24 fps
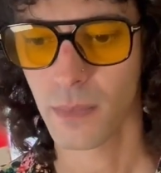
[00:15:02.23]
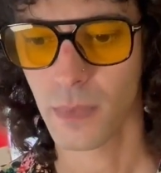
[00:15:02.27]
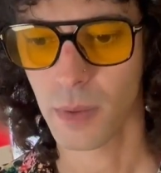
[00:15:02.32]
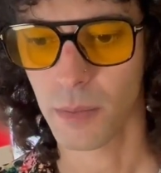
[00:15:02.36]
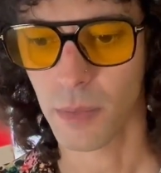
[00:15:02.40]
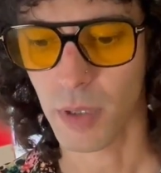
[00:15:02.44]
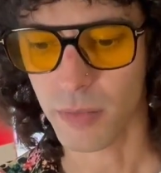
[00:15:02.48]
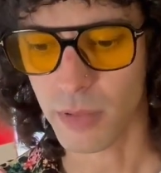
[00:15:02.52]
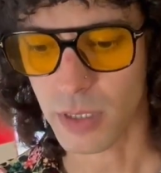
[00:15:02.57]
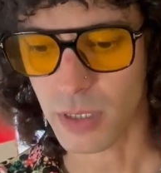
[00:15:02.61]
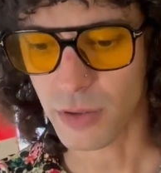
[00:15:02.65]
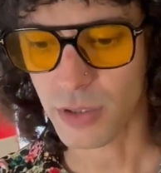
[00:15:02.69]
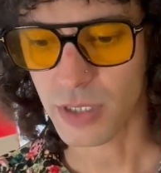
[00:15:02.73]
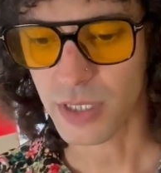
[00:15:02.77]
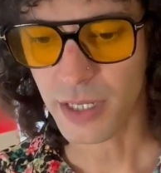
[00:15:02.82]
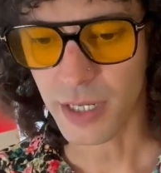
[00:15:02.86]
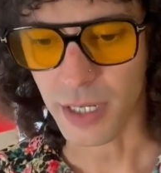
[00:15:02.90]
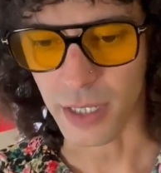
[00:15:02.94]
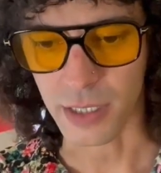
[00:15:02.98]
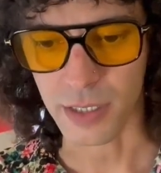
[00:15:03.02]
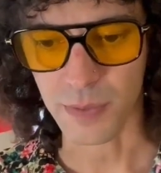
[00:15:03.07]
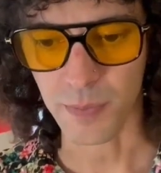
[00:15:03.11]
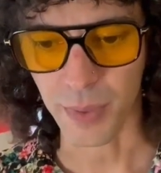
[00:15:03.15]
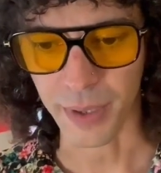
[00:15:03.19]
Maybe you
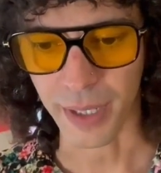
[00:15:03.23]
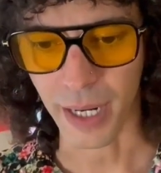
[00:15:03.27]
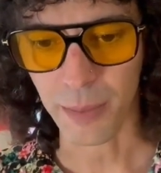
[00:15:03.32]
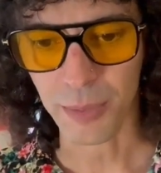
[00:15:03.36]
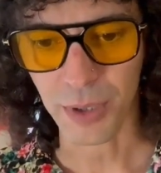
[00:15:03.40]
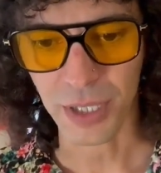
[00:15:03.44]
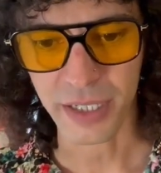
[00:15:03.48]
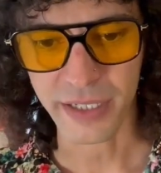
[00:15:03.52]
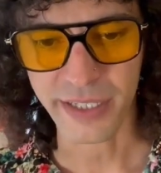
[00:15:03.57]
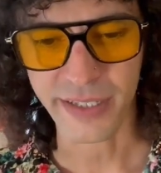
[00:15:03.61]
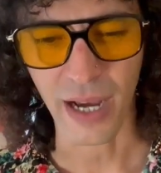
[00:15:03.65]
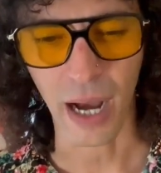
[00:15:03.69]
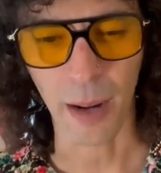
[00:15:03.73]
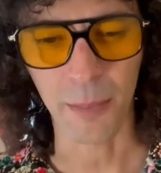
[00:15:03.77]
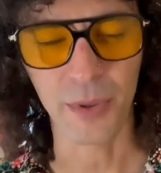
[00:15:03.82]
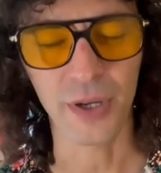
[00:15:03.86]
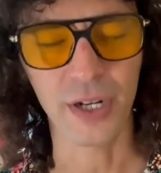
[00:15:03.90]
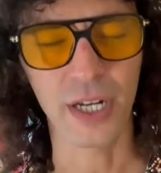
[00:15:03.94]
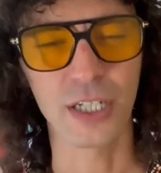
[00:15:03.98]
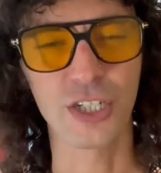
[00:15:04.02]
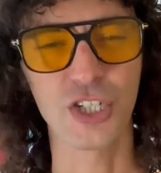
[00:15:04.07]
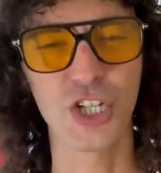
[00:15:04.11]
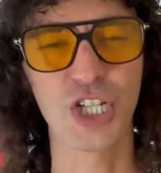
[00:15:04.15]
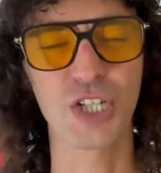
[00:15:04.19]
didn't, but I'm gonna t- I'm
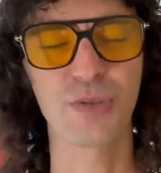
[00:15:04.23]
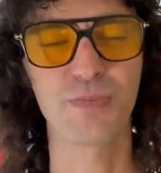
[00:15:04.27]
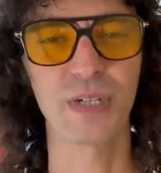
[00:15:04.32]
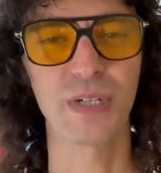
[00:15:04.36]
gonna just